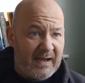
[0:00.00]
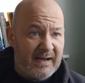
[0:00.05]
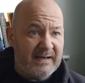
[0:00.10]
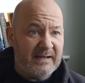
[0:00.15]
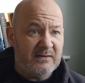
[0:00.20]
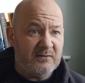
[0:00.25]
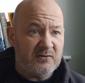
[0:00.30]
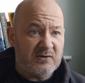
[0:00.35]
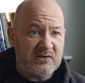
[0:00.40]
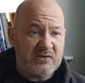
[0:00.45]
and
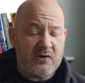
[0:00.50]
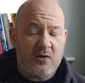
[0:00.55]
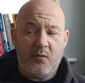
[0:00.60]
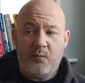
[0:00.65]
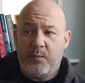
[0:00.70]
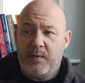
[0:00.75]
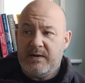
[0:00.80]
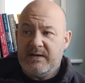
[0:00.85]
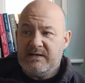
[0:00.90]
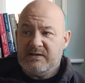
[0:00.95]
he'll just
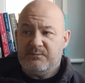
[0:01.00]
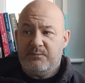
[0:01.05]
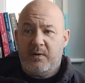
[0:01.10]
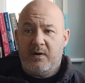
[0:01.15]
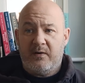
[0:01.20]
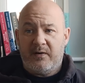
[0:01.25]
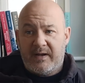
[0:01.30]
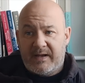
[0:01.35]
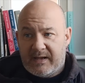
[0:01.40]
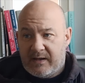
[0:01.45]
open his
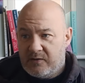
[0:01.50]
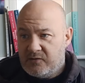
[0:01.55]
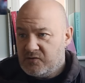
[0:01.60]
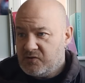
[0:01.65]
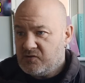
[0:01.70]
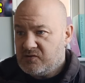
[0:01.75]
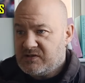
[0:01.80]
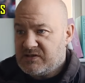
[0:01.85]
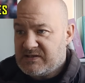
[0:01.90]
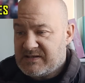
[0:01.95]
body and
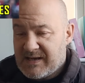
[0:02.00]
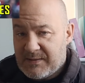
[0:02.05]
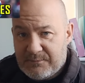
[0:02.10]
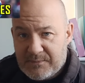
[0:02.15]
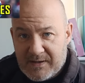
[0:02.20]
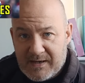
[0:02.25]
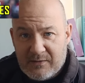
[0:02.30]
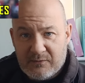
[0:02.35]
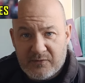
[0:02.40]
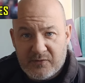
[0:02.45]
just
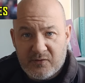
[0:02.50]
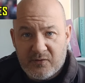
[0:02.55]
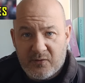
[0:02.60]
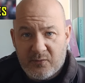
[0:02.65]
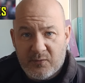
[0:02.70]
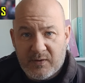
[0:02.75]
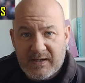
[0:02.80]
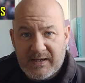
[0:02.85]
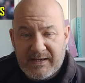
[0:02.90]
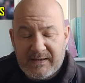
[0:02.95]
step out the
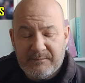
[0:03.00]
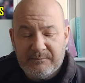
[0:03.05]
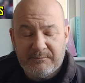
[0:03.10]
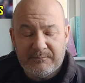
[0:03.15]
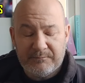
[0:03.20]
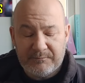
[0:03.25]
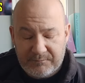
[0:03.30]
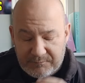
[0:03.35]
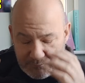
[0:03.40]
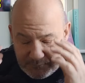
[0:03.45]
other way
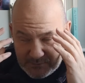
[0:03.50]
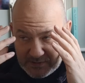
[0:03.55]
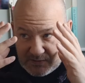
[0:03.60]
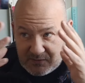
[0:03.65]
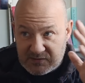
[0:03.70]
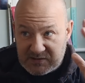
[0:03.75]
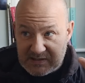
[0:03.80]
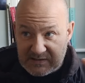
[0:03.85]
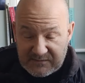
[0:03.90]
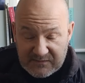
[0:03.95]

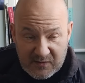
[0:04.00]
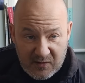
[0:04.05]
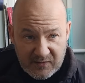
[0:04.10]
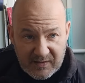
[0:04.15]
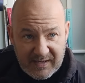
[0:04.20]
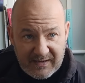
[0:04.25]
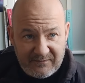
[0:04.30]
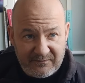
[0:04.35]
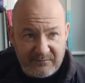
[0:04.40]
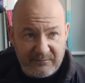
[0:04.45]
because he's got
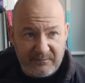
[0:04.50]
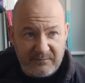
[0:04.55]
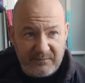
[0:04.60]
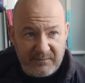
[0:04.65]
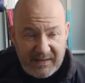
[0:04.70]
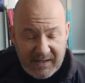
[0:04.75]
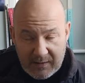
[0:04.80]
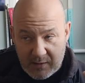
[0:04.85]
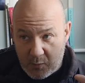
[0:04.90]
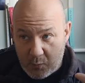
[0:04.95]
that
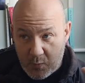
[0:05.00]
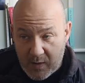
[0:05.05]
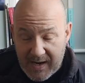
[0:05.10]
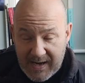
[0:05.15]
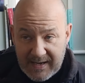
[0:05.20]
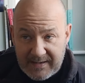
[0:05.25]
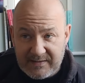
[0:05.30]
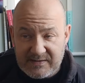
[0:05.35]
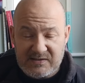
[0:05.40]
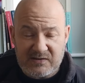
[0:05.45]

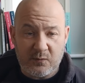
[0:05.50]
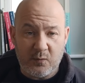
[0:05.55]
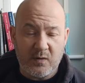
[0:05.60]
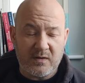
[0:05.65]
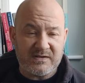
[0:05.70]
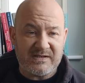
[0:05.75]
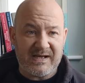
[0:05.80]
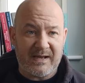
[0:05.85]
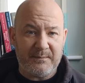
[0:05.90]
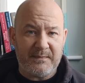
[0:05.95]
awareness of
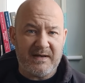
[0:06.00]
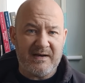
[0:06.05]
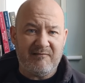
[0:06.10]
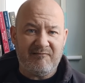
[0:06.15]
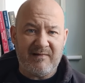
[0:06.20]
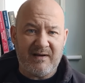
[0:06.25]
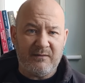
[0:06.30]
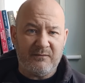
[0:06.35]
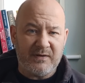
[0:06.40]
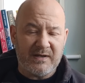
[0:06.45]
what's happening
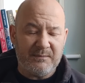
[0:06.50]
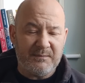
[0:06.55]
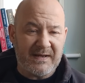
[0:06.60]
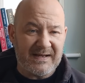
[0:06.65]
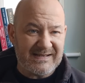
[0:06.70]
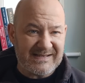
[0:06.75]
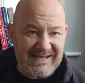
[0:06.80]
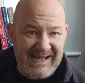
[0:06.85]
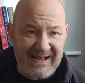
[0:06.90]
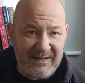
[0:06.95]
around him.
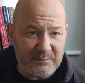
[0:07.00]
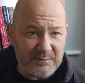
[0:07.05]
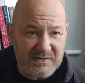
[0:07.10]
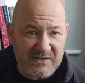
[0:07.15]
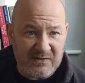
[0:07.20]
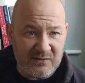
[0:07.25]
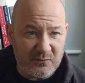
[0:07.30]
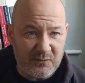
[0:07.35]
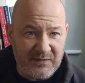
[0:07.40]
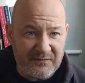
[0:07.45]
He's
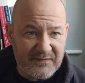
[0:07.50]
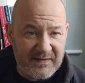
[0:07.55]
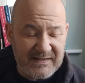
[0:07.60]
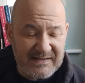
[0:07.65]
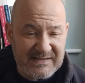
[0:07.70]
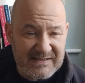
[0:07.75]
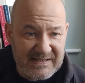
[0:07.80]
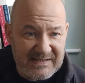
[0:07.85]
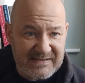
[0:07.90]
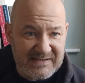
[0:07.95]
absolutely
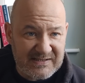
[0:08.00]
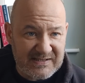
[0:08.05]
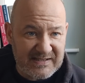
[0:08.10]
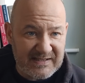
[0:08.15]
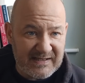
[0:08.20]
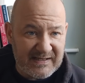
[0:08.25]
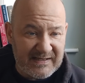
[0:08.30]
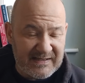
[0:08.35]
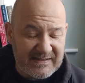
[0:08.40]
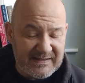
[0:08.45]
fantastic.